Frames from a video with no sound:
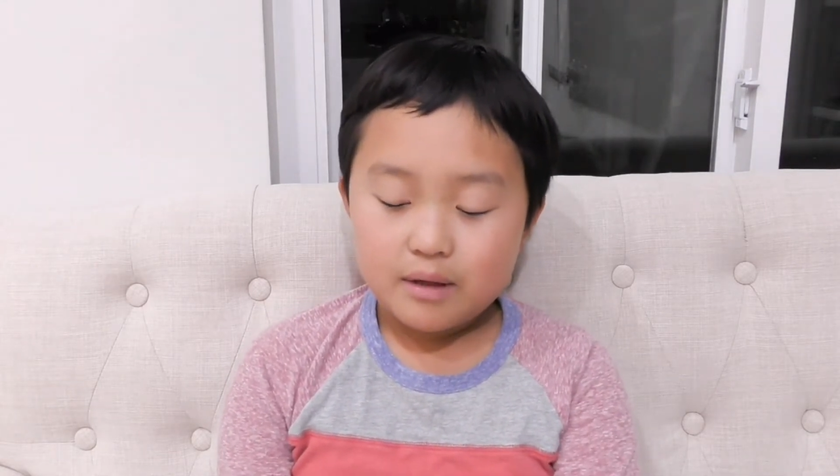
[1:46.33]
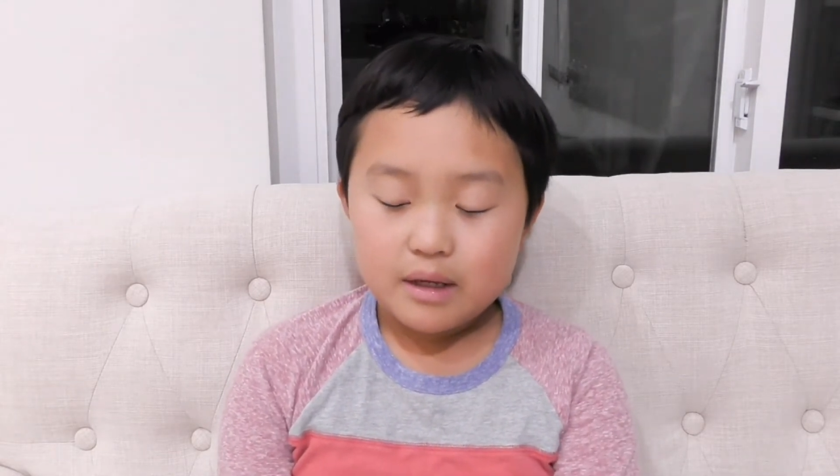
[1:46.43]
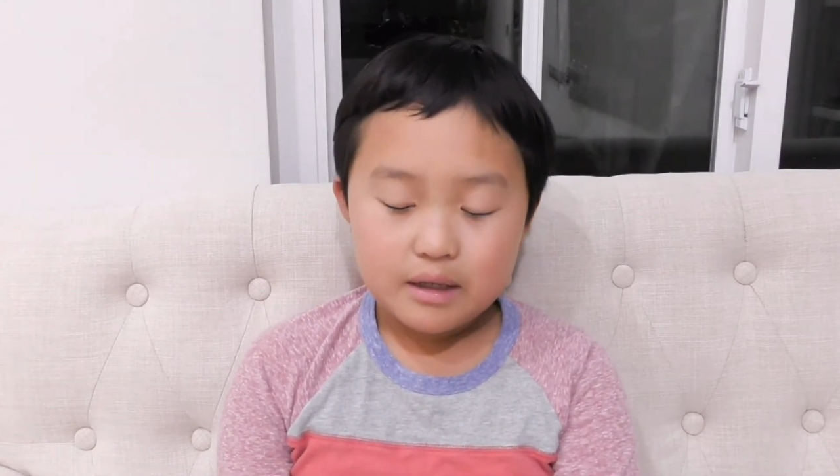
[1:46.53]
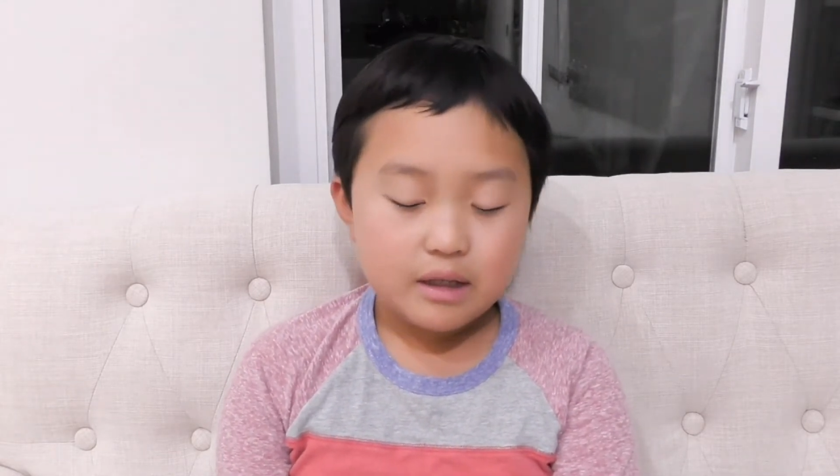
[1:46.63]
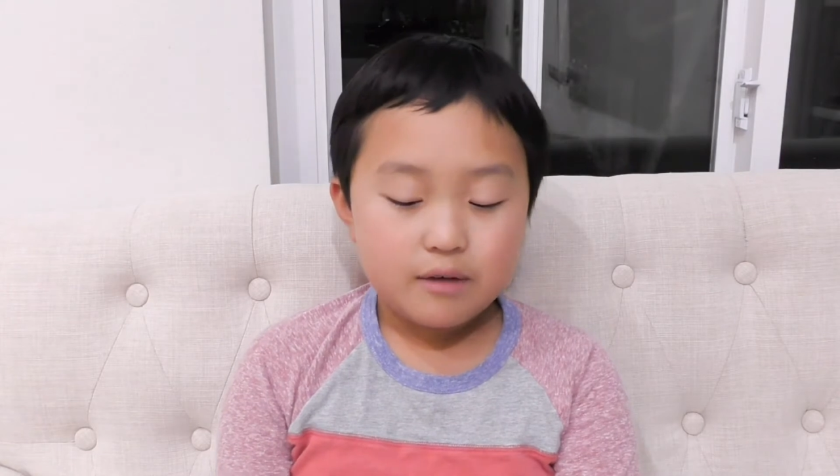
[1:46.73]

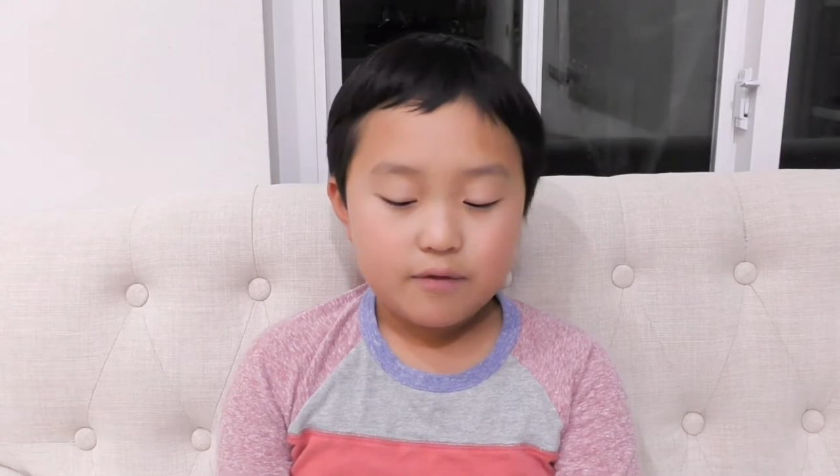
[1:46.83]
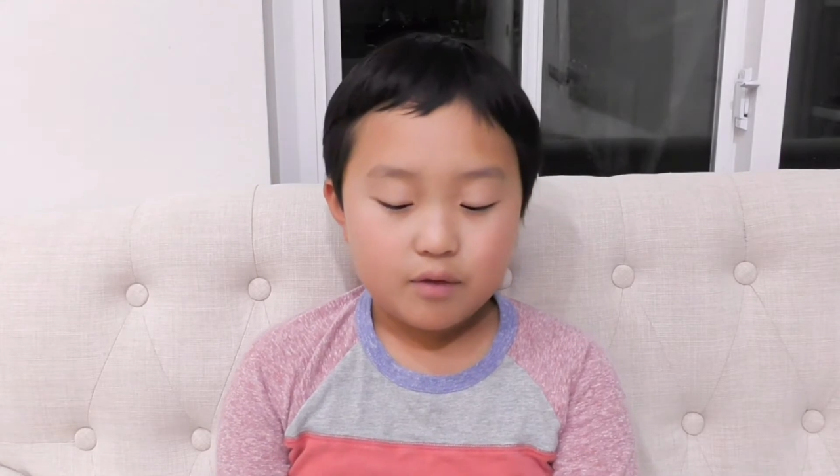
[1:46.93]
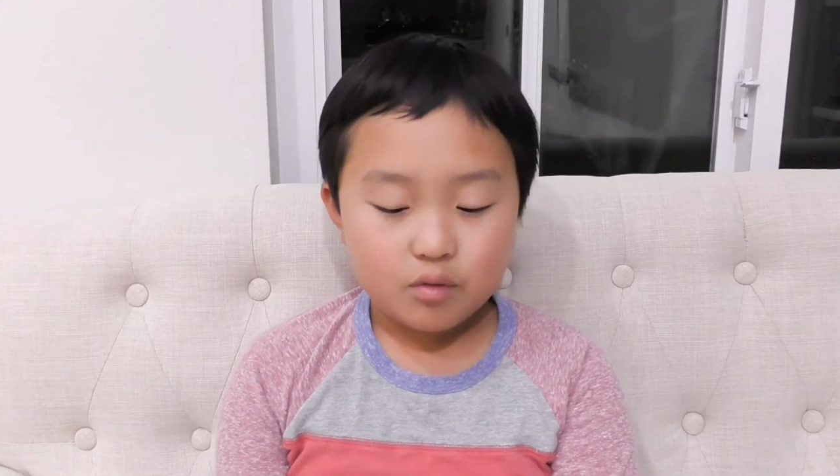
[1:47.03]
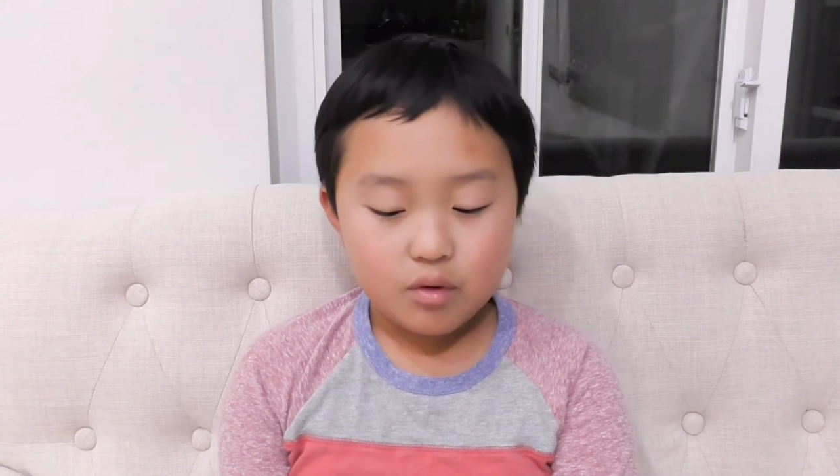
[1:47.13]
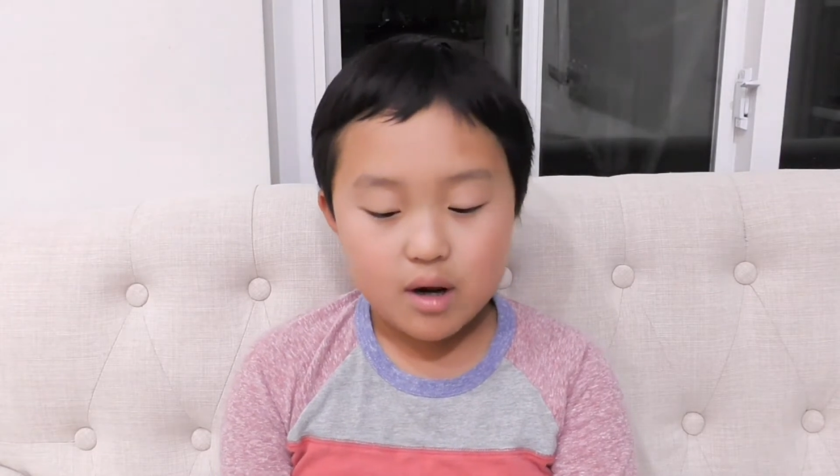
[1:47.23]
he did it
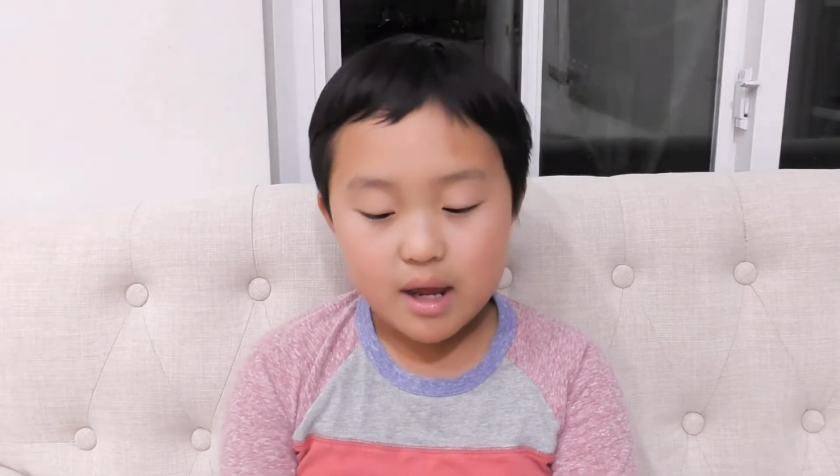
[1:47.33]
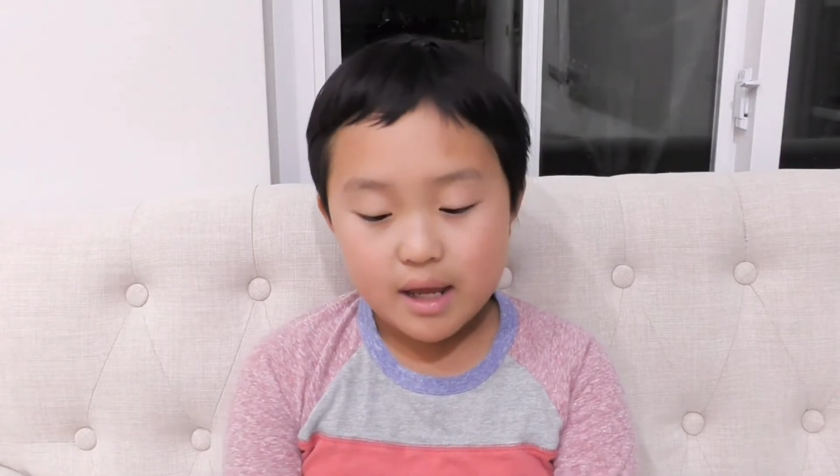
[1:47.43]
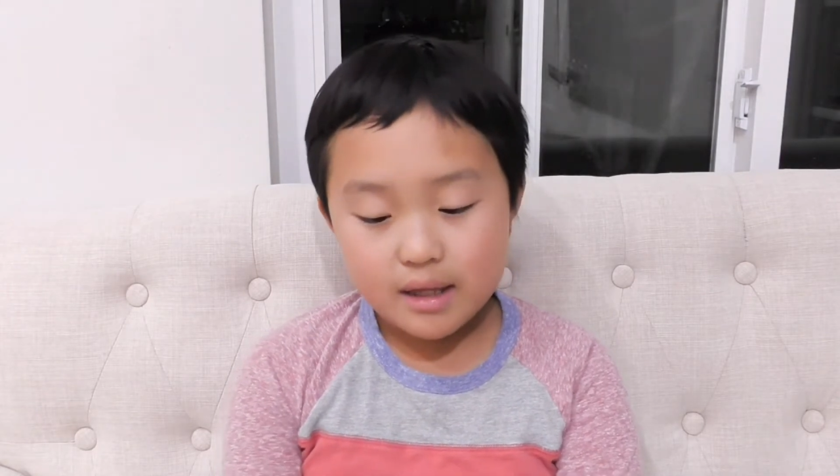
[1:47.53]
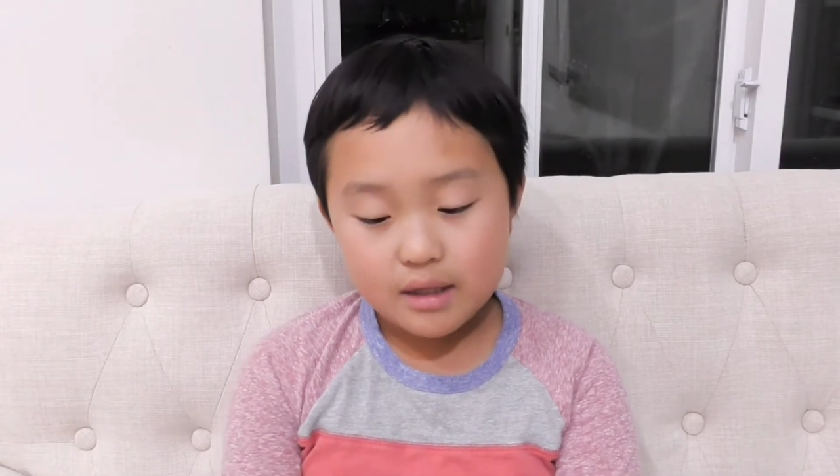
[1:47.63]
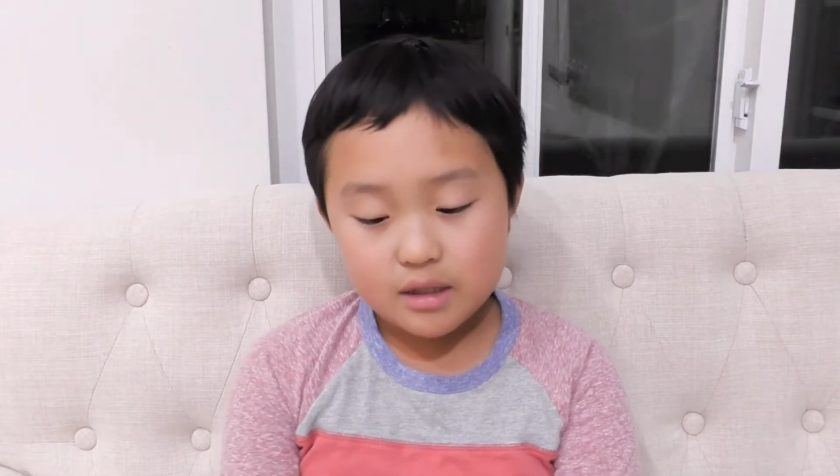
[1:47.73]
for
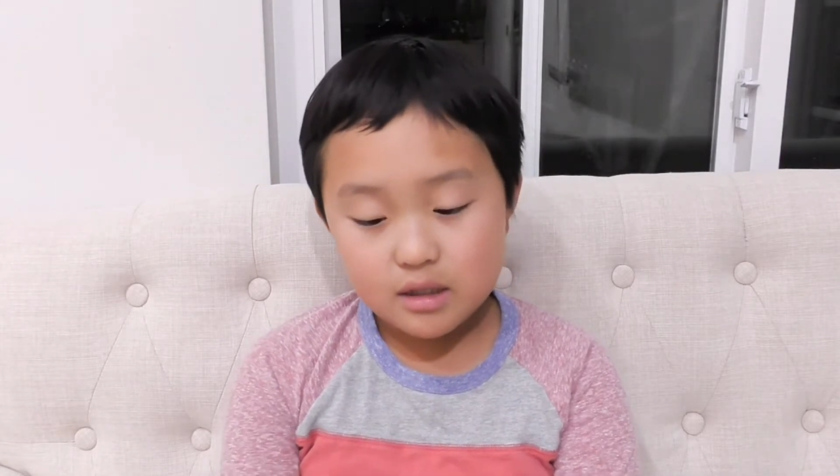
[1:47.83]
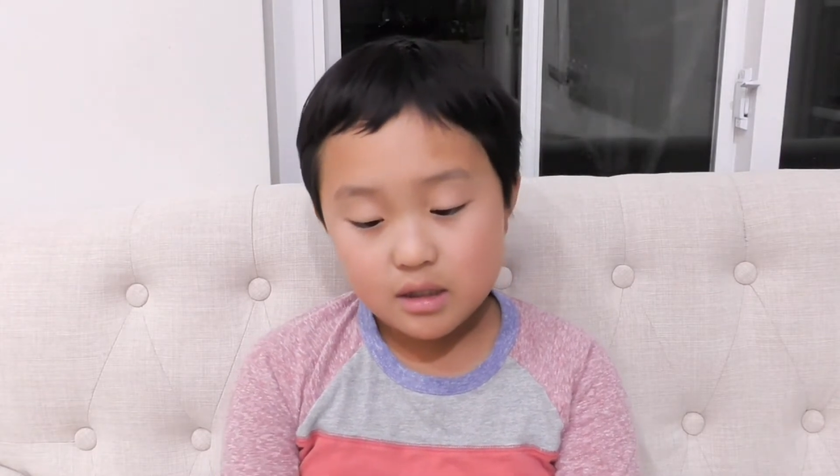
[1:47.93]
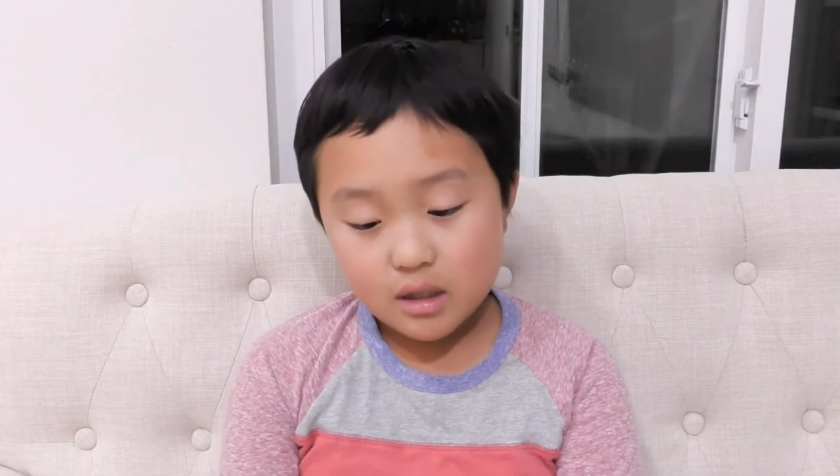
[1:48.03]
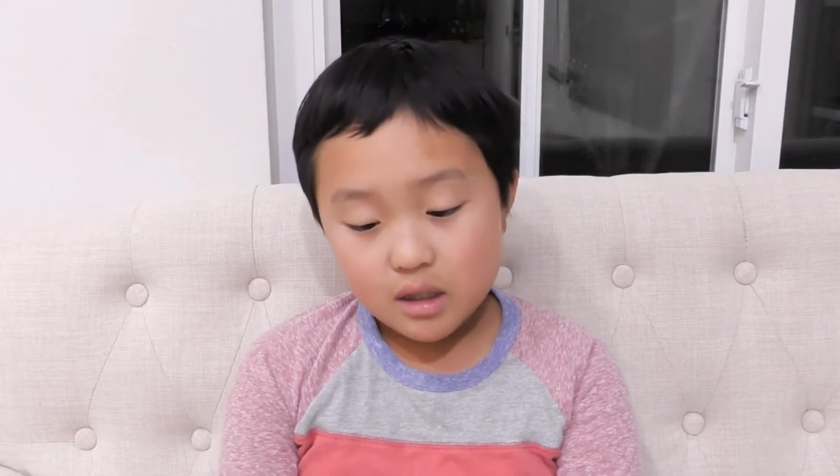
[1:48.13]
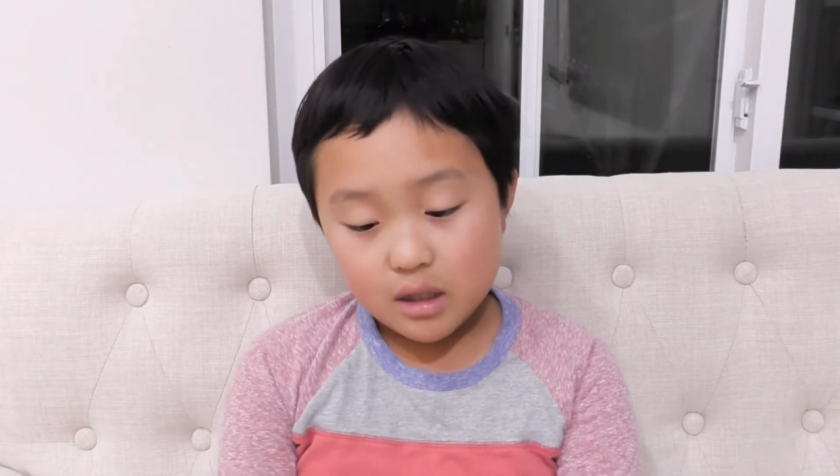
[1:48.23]
rent.